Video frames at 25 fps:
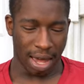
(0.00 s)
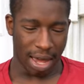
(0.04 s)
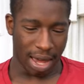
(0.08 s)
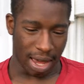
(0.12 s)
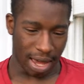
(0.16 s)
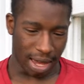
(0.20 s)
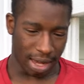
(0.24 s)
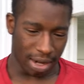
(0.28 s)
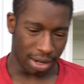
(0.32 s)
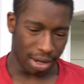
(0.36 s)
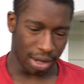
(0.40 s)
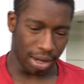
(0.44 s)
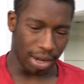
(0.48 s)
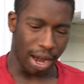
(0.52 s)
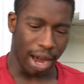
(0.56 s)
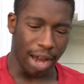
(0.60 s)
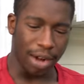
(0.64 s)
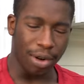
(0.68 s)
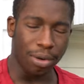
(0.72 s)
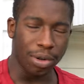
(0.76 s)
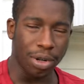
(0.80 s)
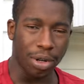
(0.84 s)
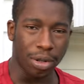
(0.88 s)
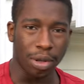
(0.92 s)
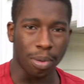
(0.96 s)
And uh, I
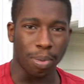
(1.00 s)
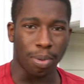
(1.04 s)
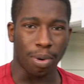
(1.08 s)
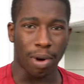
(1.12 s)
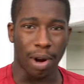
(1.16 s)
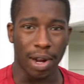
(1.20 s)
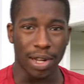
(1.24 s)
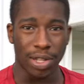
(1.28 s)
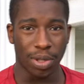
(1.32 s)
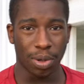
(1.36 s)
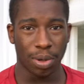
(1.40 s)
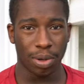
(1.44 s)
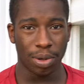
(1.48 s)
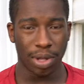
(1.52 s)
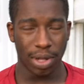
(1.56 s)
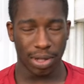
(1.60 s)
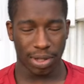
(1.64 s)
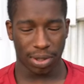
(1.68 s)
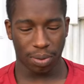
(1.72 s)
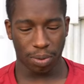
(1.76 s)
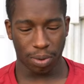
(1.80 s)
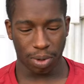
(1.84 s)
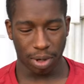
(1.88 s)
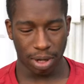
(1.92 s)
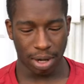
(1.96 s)
don't know the price on
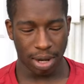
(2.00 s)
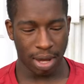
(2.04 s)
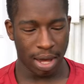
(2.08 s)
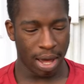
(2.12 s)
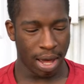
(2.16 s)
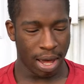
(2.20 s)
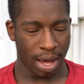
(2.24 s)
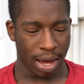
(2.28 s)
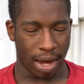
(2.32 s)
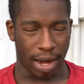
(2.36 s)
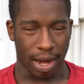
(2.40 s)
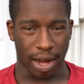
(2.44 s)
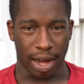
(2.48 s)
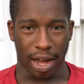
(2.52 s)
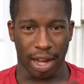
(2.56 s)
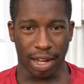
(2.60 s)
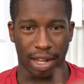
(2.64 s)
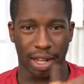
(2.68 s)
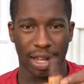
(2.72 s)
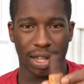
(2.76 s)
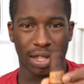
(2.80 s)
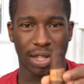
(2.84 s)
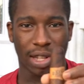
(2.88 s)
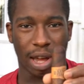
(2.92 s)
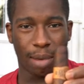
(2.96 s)
this one. Uh, I
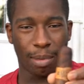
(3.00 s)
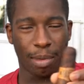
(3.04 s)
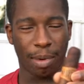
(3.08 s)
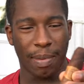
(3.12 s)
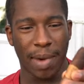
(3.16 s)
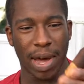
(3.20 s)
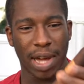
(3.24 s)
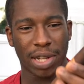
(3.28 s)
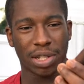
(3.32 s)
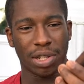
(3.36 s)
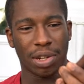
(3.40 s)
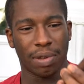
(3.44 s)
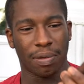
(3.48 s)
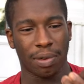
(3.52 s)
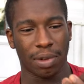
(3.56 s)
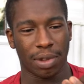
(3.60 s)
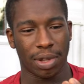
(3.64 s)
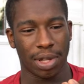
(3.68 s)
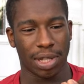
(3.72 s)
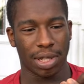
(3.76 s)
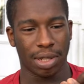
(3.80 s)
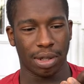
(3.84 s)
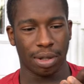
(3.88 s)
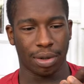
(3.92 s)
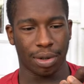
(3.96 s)
guess I'm imagining for
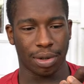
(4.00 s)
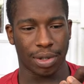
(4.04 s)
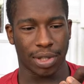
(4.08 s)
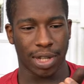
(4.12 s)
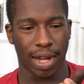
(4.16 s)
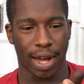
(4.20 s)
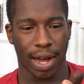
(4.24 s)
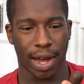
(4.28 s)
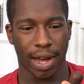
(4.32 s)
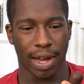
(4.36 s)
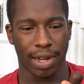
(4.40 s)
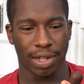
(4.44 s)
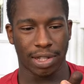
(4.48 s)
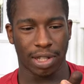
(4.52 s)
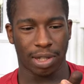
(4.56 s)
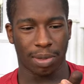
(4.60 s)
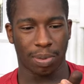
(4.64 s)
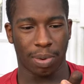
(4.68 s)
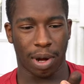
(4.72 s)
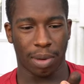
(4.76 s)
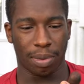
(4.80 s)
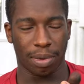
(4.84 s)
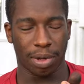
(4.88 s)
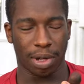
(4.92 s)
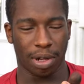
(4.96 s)
this little size, it's
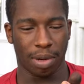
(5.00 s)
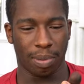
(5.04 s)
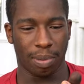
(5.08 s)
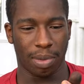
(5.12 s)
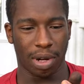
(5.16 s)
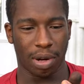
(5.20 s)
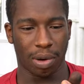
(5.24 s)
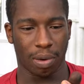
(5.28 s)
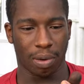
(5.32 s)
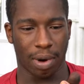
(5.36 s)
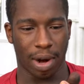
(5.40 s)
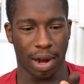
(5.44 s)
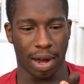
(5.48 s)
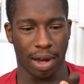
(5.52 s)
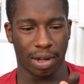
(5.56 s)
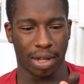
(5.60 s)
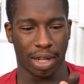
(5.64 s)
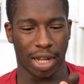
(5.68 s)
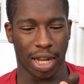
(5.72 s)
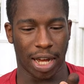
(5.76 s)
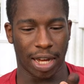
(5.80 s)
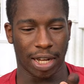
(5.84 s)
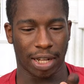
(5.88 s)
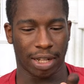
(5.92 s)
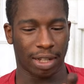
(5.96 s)
probably going to be around
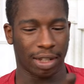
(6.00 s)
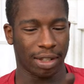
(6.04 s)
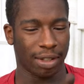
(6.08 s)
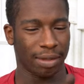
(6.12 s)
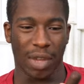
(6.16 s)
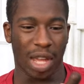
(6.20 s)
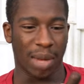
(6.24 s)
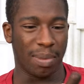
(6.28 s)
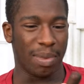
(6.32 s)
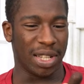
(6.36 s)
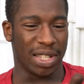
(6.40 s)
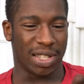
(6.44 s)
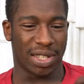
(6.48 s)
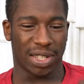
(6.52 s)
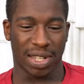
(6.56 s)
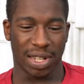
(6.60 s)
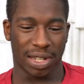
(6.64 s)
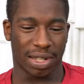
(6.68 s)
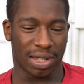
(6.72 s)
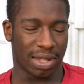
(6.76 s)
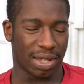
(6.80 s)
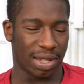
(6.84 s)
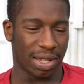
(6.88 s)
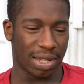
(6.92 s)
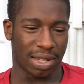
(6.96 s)
like maybe
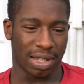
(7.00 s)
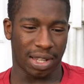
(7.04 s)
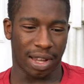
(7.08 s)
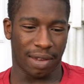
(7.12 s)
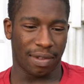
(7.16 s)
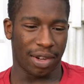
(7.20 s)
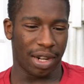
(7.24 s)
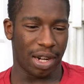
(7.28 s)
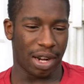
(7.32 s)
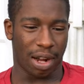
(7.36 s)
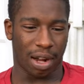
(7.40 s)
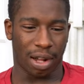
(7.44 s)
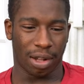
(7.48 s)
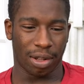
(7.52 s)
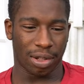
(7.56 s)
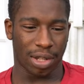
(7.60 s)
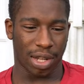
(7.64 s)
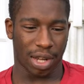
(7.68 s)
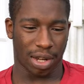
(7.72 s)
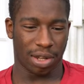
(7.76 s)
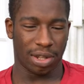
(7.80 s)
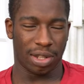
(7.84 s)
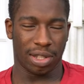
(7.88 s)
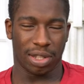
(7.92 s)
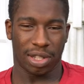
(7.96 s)
six to seven dollars.
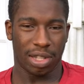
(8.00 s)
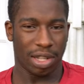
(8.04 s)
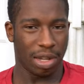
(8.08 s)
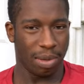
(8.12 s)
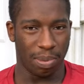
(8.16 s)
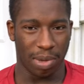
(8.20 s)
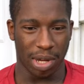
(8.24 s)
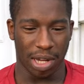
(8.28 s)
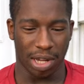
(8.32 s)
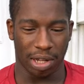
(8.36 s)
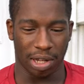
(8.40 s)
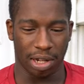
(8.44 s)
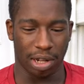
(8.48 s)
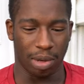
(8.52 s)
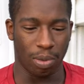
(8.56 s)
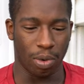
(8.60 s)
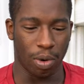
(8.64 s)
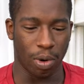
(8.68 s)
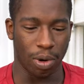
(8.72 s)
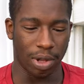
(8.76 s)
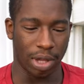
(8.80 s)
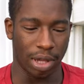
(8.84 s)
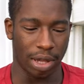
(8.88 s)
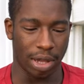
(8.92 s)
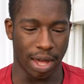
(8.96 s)
I couldn't see it being any
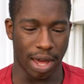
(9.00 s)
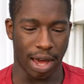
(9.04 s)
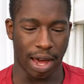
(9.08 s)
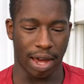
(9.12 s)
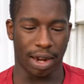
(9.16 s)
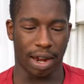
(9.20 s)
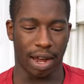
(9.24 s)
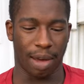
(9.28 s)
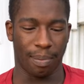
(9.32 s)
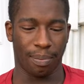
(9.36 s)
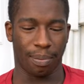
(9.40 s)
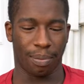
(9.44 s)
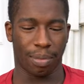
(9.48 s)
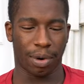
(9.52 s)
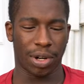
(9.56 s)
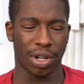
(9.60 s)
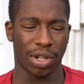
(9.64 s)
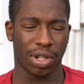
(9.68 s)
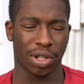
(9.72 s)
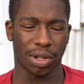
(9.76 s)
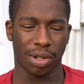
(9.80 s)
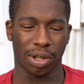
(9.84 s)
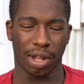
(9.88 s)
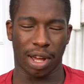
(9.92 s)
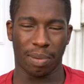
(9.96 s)
more than that. I'm pretty
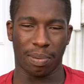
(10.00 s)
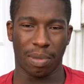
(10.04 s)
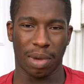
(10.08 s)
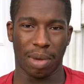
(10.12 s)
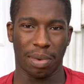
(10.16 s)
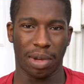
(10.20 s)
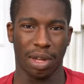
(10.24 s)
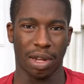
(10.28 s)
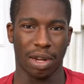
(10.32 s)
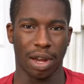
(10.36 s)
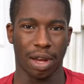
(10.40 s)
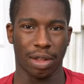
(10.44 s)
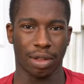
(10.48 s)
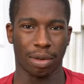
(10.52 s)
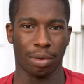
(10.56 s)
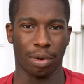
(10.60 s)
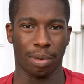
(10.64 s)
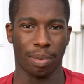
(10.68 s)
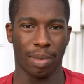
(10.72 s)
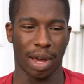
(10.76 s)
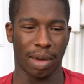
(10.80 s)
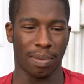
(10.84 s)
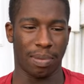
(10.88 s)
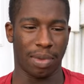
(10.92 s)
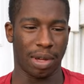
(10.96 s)
sure like maybe another
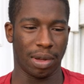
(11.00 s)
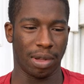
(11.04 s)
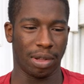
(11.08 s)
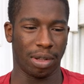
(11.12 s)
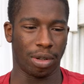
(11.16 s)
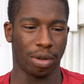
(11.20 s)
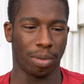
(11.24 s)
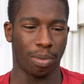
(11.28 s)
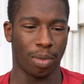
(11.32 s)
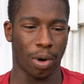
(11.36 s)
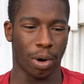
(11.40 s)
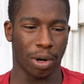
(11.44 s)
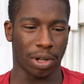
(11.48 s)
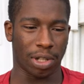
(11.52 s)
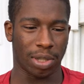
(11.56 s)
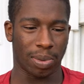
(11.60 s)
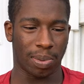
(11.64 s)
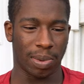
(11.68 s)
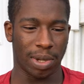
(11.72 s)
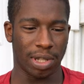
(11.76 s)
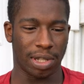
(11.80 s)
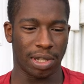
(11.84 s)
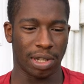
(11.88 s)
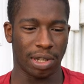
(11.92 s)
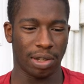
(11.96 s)
one might be a little more
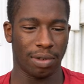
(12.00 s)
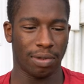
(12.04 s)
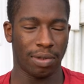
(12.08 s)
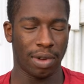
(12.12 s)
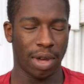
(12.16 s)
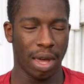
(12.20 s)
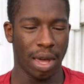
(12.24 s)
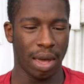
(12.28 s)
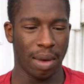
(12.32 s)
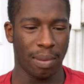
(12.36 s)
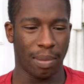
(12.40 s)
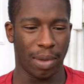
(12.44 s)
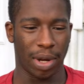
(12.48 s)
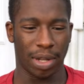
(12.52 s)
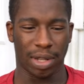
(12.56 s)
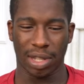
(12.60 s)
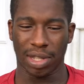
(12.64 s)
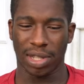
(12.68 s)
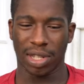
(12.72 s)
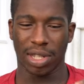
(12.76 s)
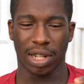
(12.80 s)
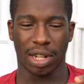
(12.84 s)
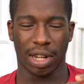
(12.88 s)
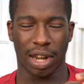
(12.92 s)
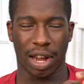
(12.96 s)
expensive, but
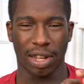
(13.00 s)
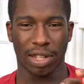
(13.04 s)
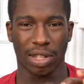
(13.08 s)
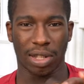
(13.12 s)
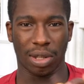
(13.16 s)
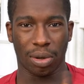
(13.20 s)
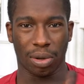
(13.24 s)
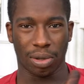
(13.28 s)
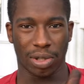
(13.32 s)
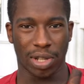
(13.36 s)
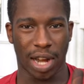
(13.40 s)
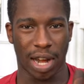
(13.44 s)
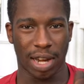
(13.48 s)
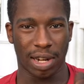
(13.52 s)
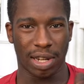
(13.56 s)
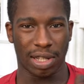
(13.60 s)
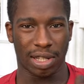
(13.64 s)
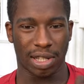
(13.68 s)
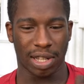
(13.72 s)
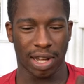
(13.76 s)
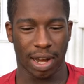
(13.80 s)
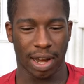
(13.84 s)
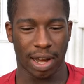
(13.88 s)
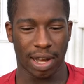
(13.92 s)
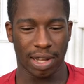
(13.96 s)
this is a nice little tiny
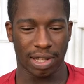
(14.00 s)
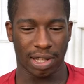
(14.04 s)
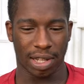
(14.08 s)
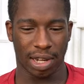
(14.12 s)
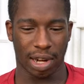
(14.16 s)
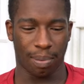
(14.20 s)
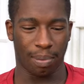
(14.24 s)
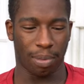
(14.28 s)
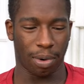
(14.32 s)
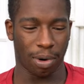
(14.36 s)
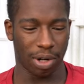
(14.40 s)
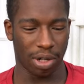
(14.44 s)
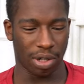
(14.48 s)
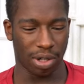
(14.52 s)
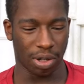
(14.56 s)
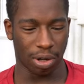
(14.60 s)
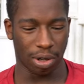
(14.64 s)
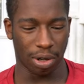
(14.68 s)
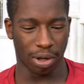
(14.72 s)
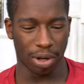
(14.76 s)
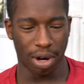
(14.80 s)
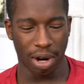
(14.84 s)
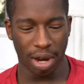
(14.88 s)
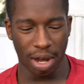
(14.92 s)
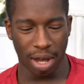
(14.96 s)
size, and I'm pretty
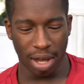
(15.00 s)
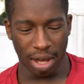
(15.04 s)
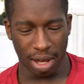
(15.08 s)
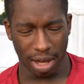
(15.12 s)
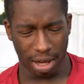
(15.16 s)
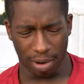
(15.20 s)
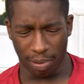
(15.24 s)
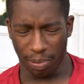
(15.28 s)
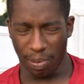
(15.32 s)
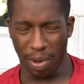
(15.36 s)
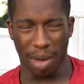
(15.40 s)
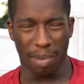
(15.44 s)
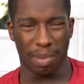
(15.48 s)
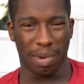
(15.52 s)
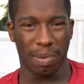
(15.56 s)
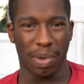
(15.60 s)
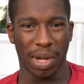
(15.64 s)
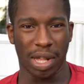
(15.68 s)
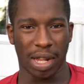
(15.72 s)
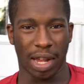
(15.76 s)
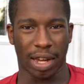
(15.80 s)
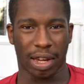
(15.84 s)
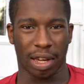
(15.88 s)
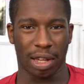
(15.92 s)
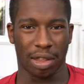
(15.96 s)
sure it'll maybe
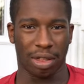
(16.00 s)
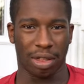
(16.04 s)
be like a